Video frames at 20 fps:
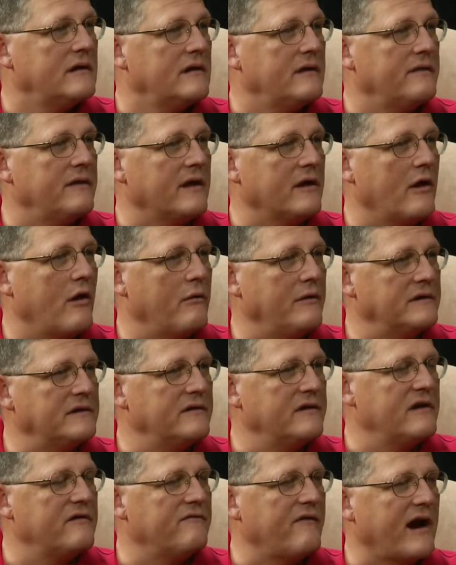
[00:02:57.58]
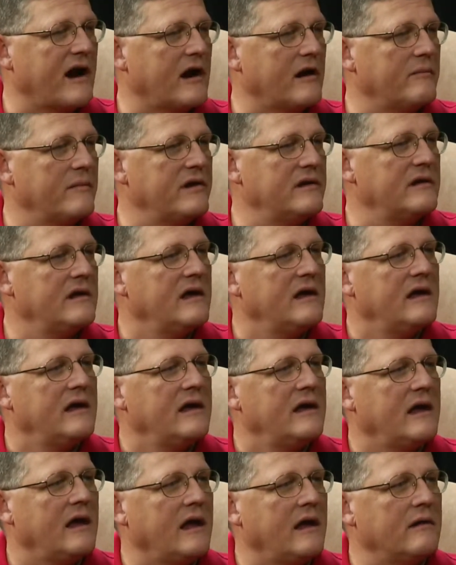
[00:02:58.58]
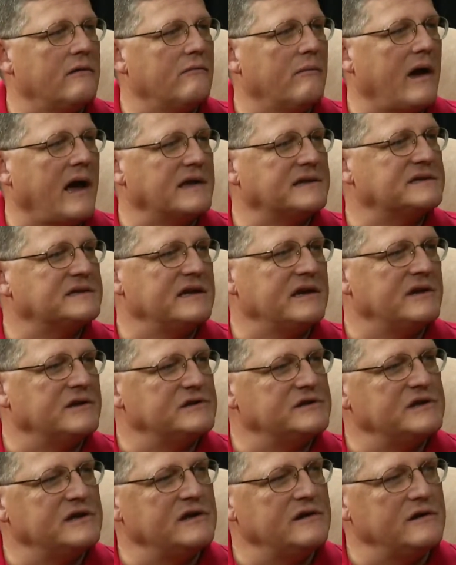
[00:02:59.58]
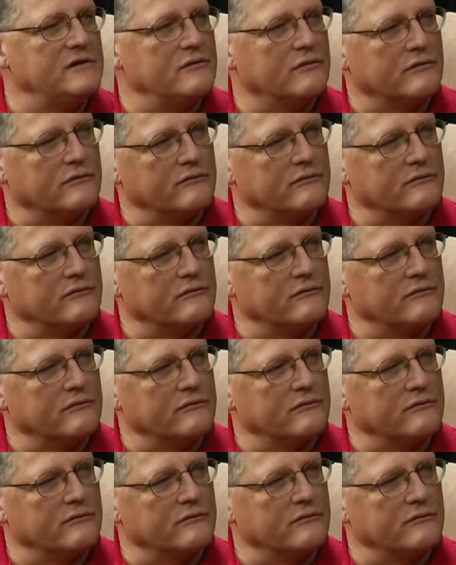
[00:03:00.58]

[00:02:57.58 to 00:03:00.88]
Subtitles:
that go into the environment. And by CNG, you're